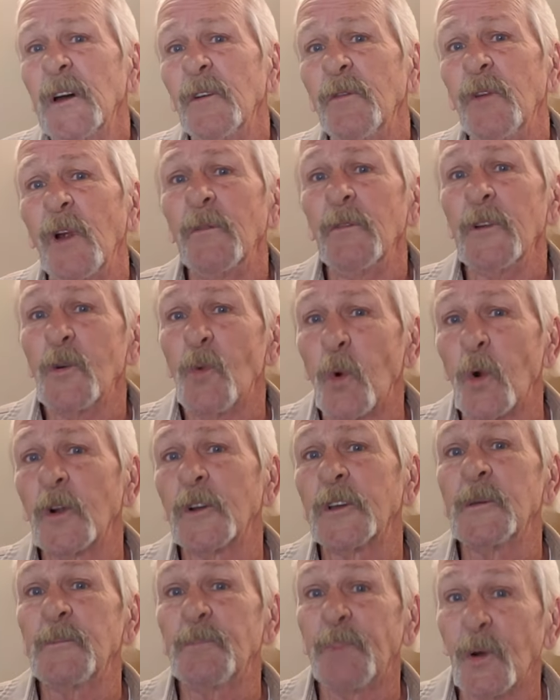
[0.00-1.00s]
of every
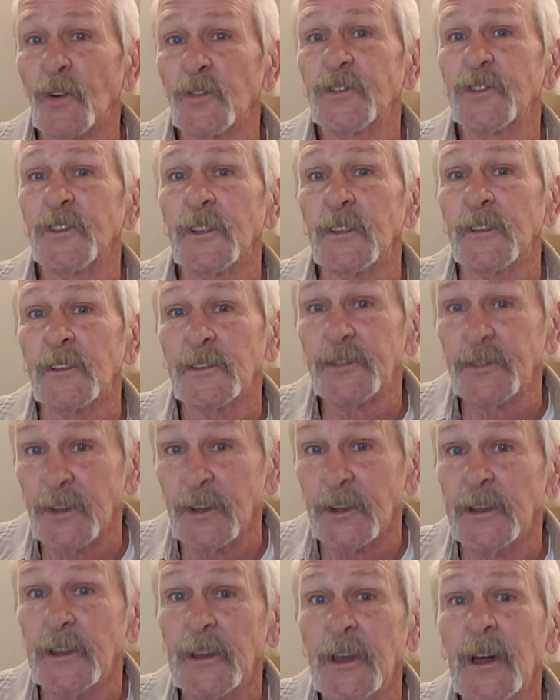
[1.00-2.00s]
working person in the
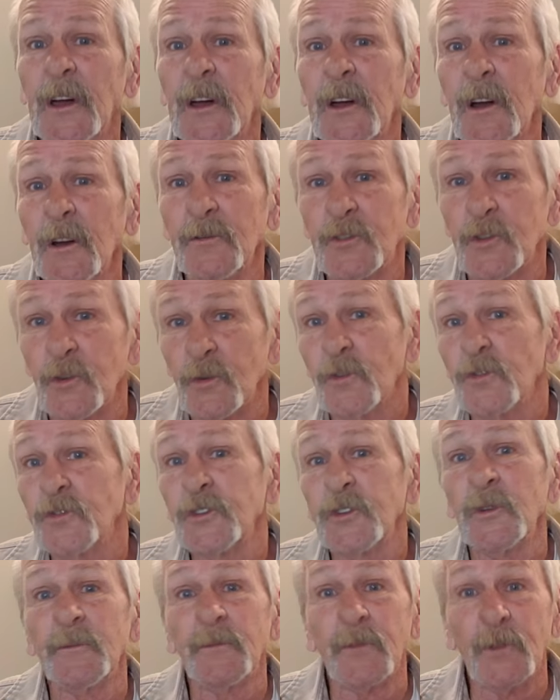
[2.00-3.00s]
city of
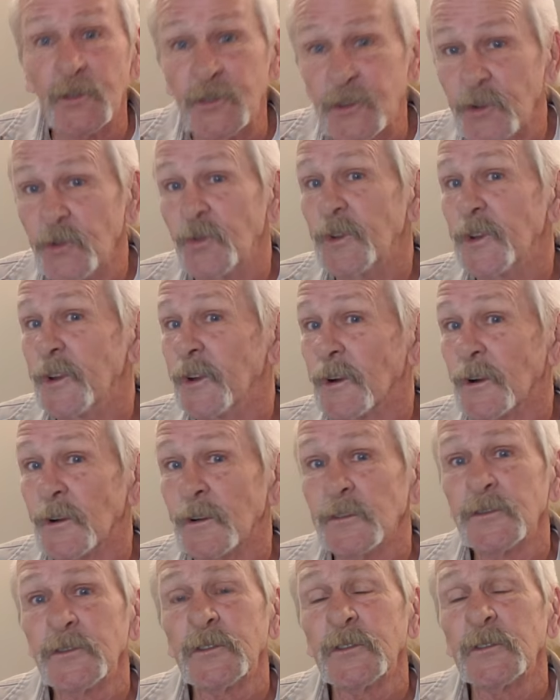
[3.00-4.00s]
Jerusalem for two
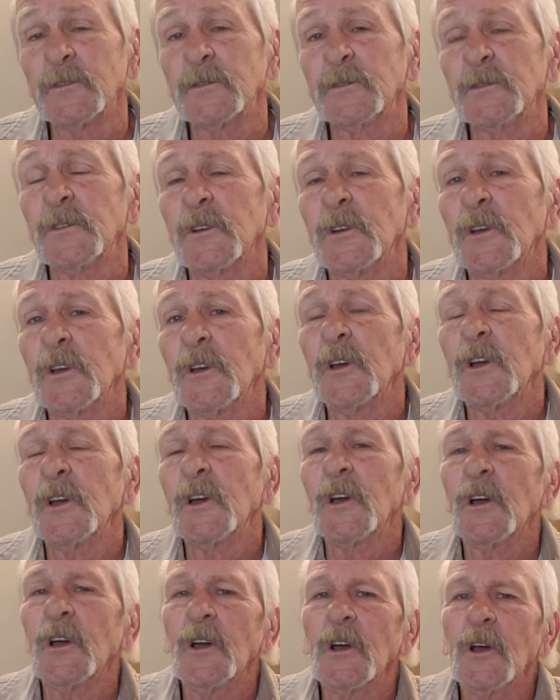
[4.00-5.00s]
years.
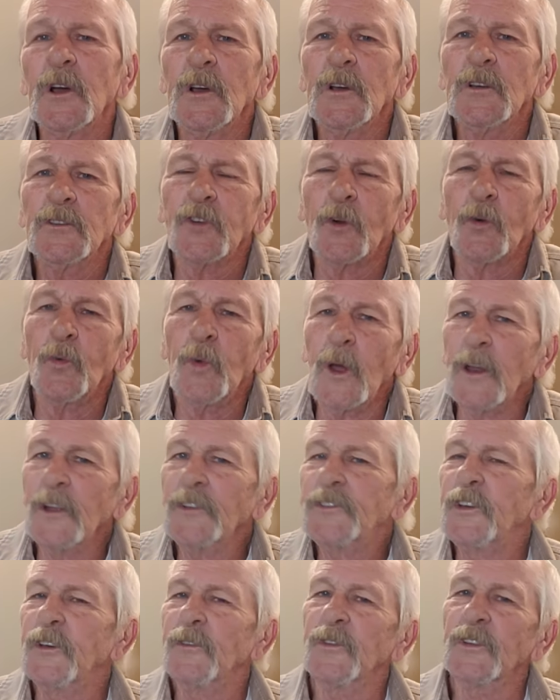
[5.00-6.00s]
So,
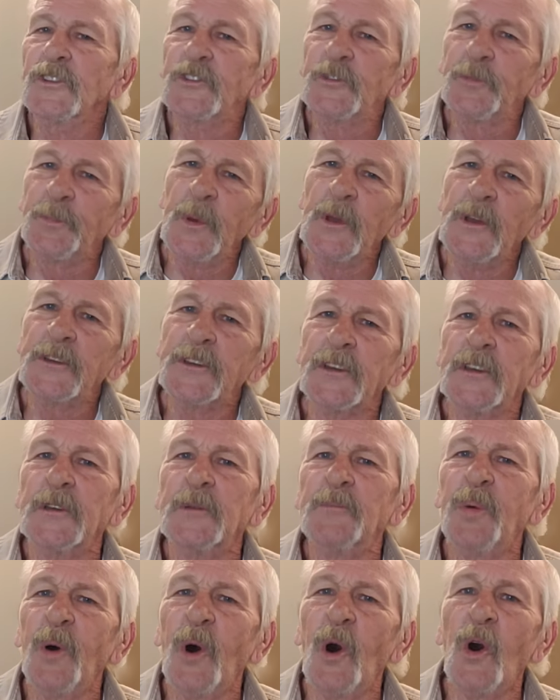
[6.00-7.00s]
relatively
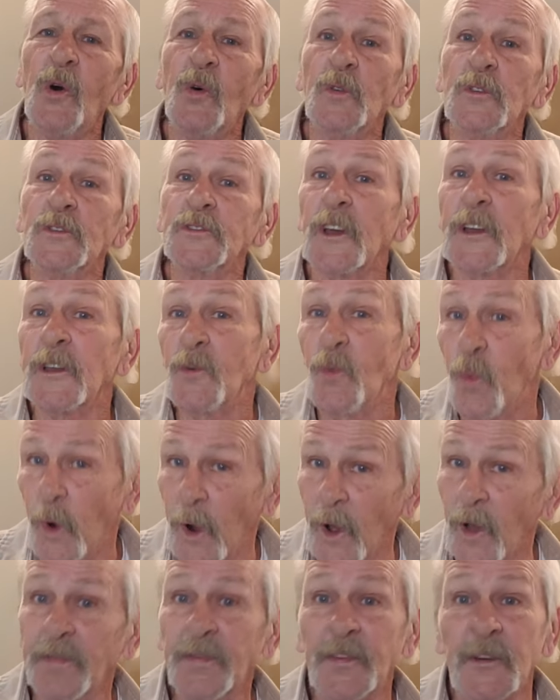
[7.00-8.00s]
speaking, Paul was a
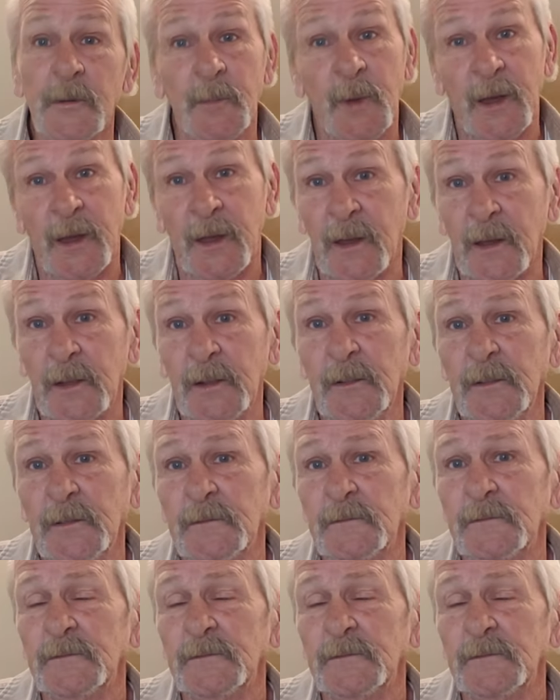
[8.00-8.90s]
wealthy man.